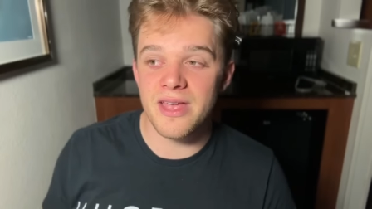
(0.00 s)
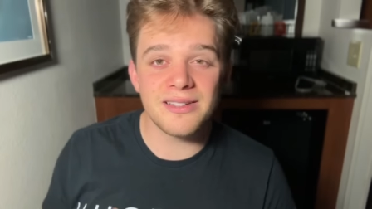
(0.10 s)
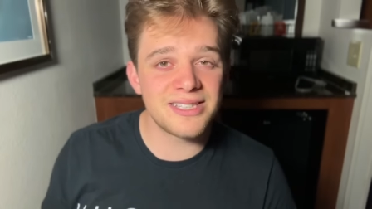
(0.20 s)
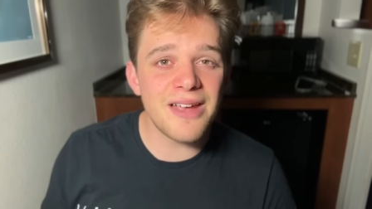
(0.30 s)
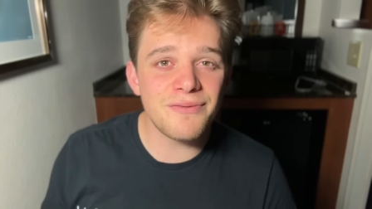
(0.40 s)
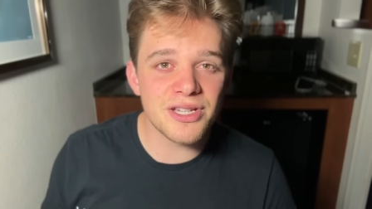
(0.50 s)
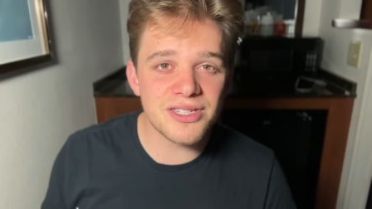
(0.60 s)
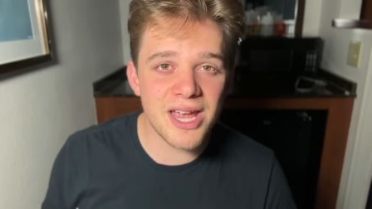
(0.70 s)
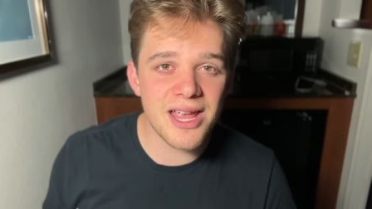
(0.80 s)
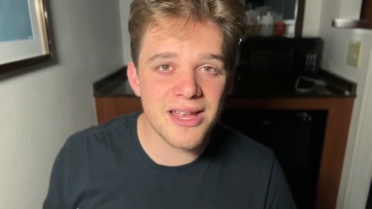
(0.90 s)
Safe to
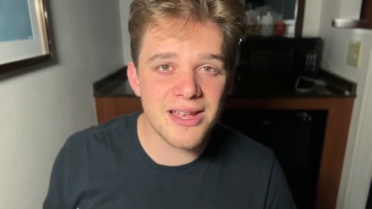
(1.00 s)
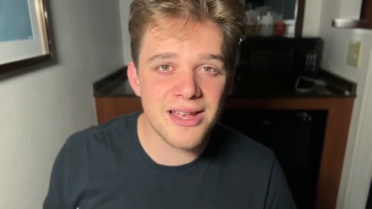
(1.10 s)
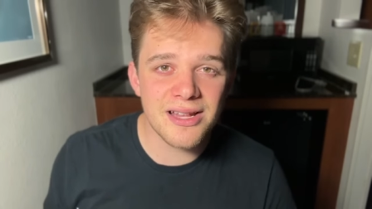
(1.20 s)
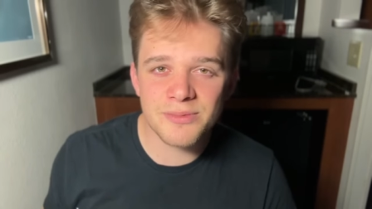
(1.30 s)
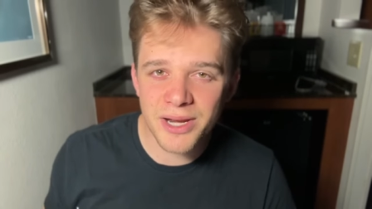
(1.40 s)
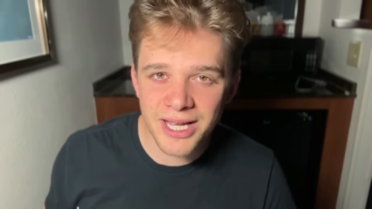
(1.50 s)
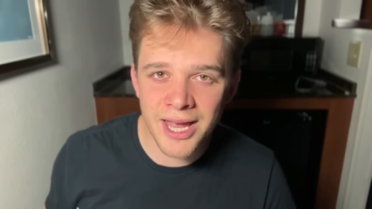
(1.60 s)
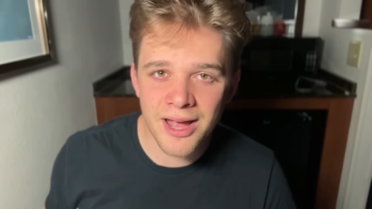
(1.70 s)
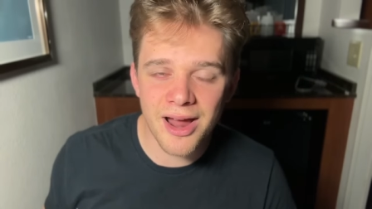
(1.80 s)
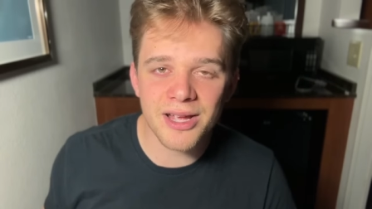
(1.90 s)
say, it's been a
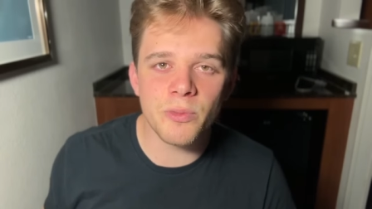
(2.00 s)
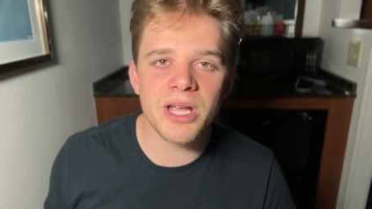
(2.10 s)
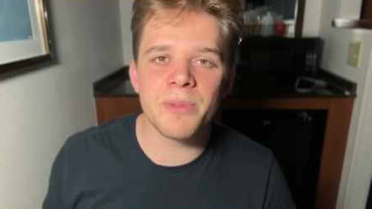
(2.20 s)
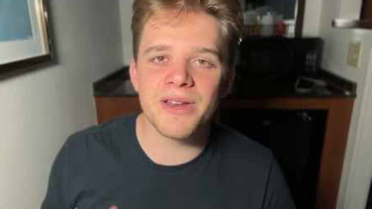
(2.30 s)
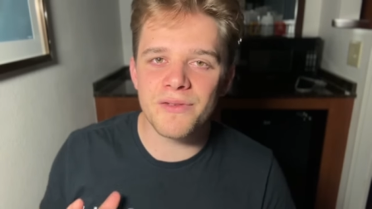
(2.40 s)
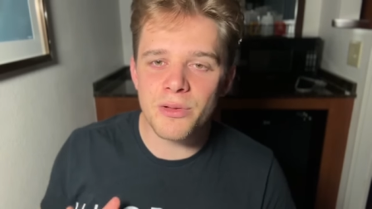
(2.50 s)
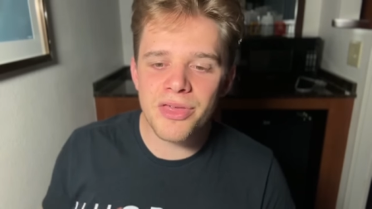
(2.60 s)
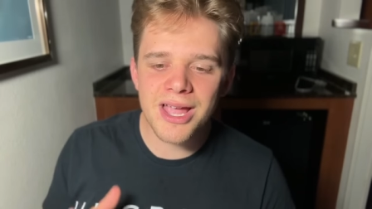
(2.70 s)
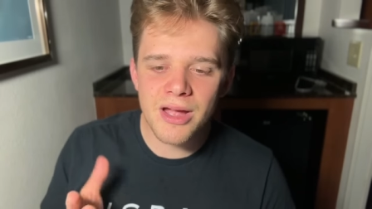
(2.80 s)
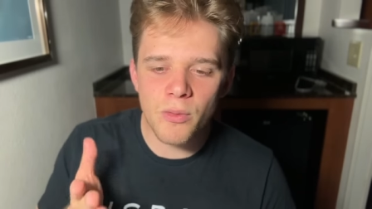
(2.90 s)
chaotic week, but if you
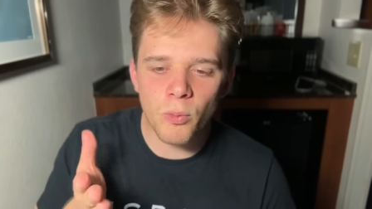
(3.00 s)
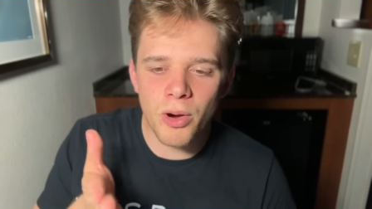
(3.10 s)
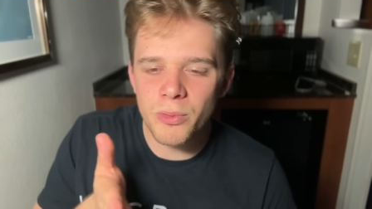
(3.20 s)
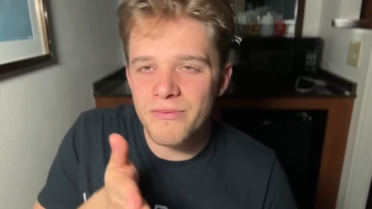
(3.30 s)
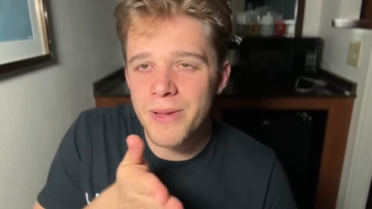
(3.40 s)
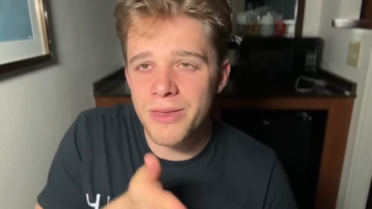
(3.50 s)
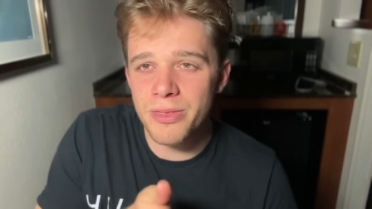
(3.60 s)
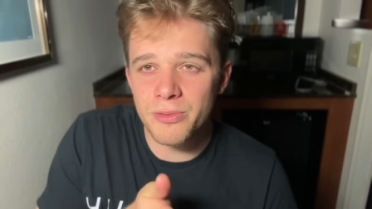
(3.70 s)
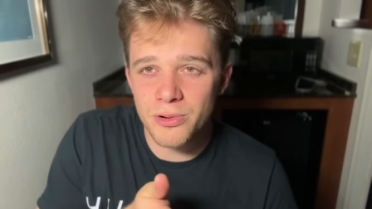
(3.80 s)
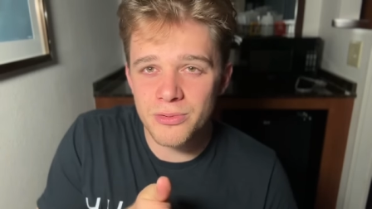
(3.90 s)
think what we've been
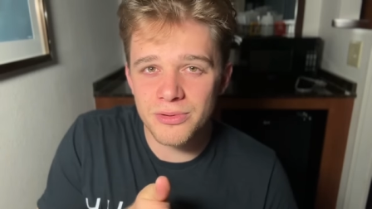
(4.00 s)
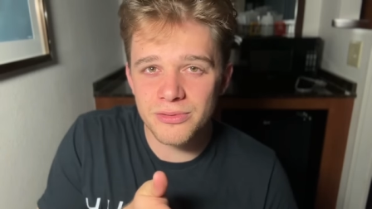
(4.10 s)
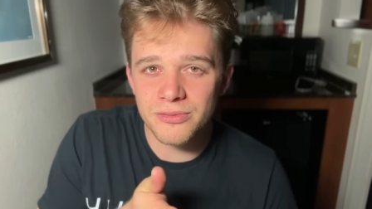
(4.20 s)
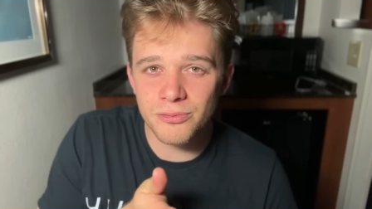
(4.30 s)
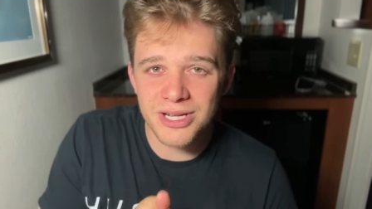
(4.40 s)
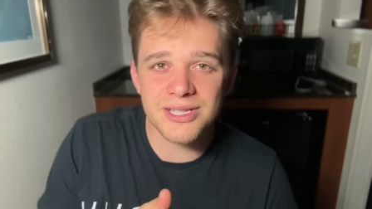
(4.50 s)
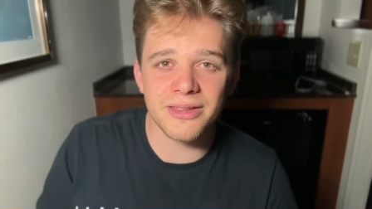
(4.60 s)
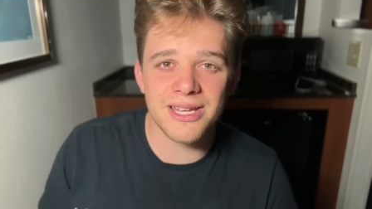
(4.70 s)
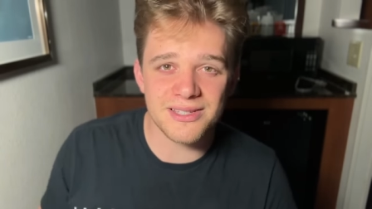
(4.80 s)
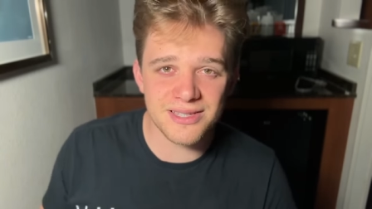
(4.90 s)
through
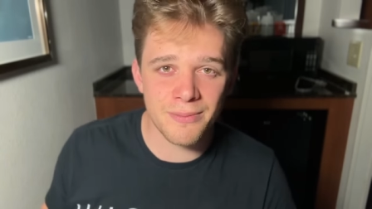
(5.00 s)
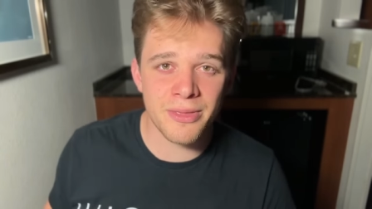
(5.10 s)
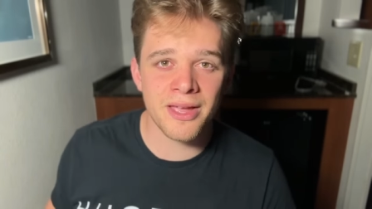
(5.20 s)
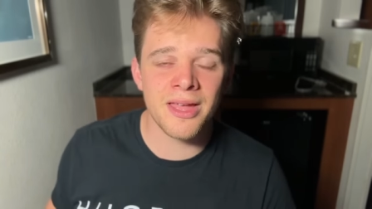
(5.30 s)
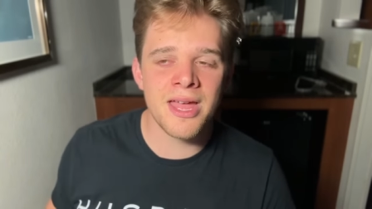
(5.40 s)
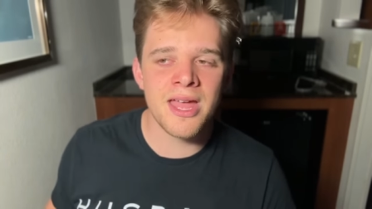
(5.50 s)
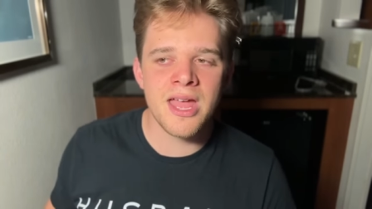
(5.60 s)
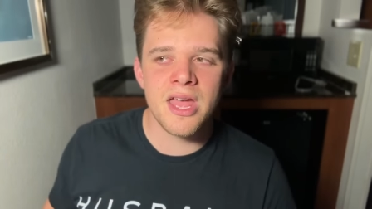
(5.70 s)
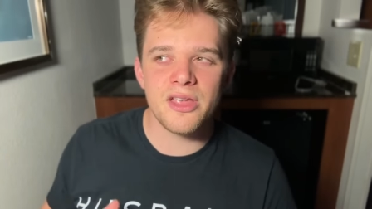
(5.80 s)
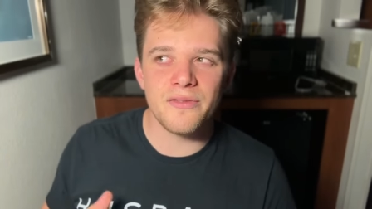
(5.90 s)
recently is something,
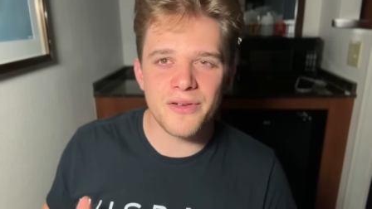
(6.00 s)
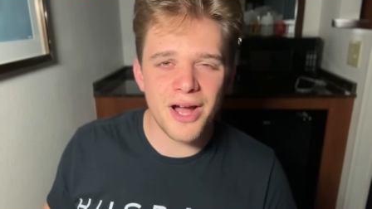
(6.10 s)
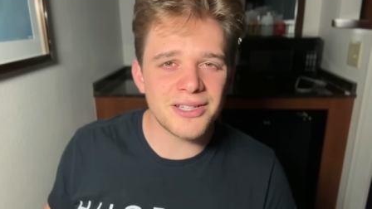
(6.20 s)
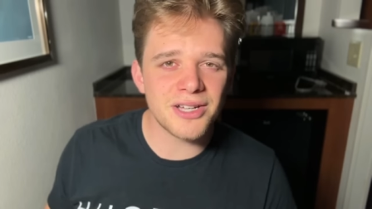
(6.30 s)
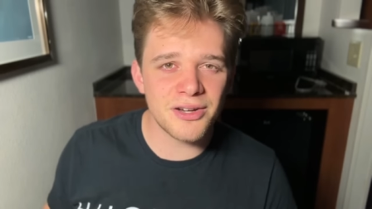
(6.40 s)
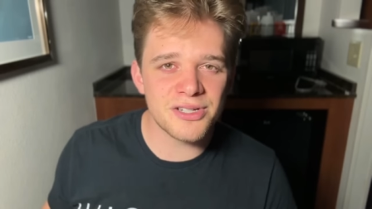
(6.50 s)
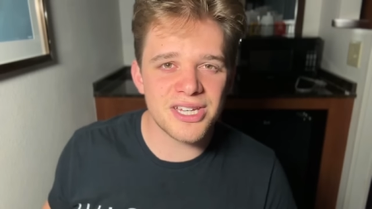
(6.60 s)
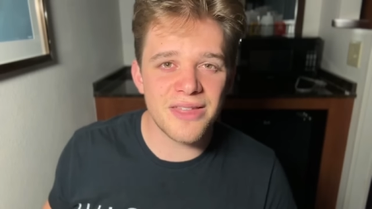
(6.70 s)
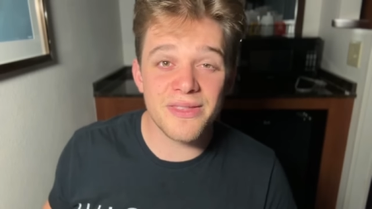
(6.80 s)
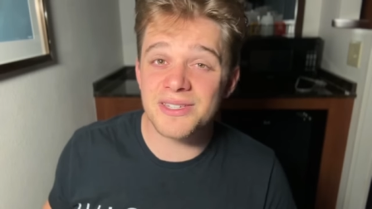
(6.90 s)
you've got to
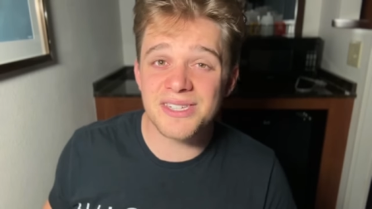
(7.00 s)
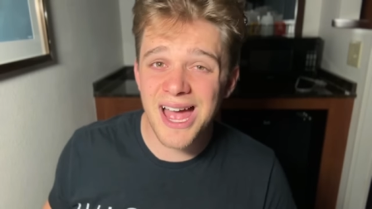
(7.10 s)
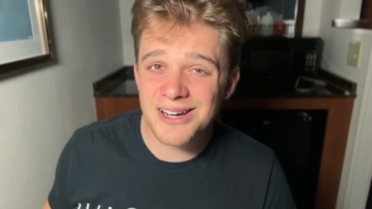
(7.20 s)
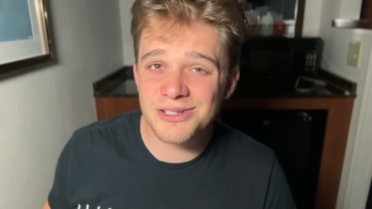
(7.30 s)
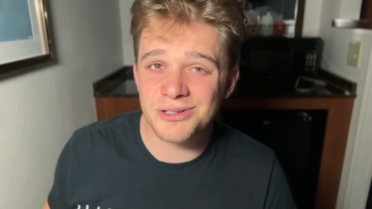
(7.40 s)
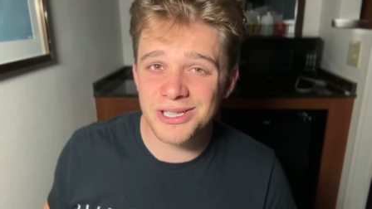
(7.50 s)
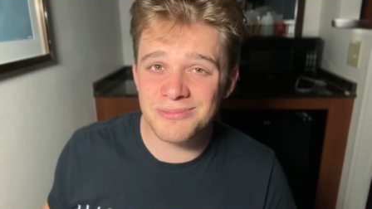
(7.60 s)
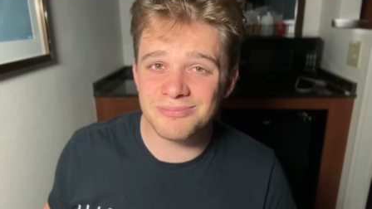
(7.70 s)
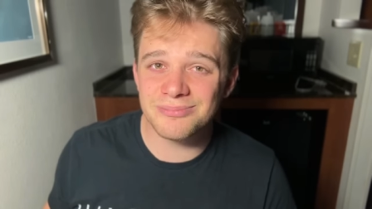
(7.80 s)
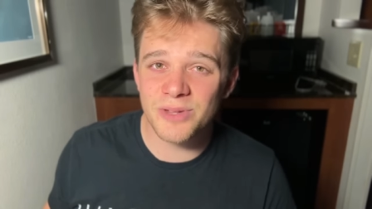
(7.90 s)
understand this is actually
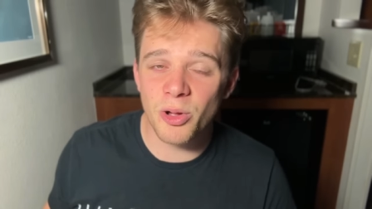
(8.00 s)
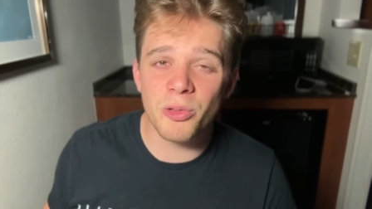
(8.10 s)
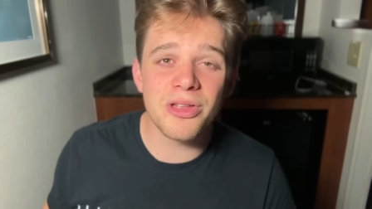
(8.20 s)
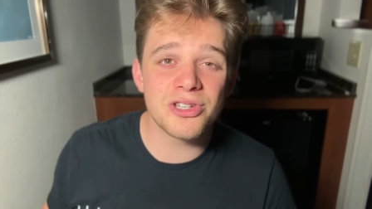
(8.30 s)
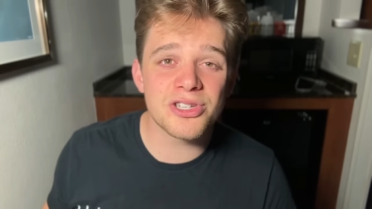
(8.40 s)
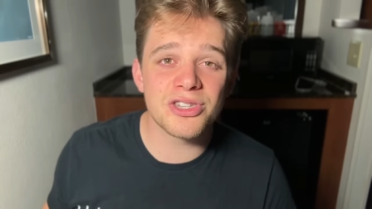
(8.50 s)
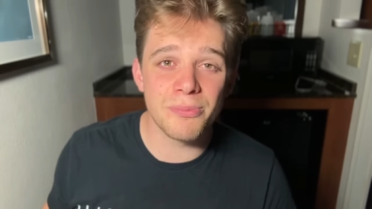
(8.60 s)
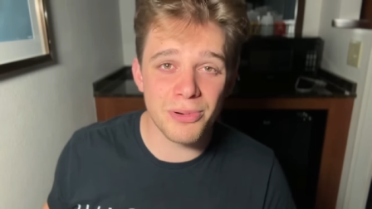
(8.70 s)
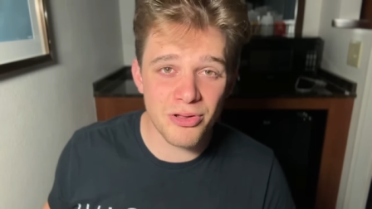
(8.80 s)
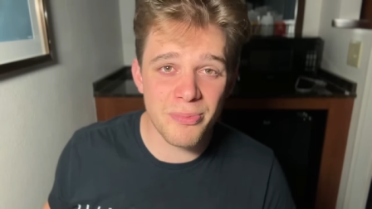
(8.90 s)
only just the
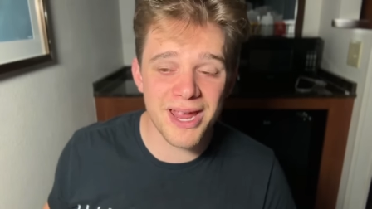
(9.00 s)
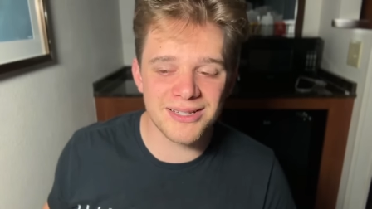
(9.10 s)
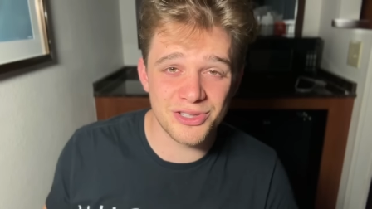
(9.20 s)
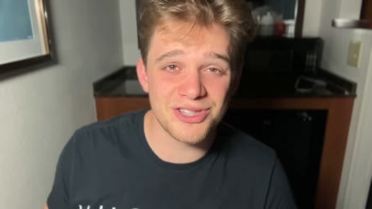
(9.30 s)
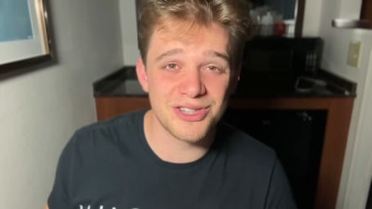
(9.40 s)
birth pangs.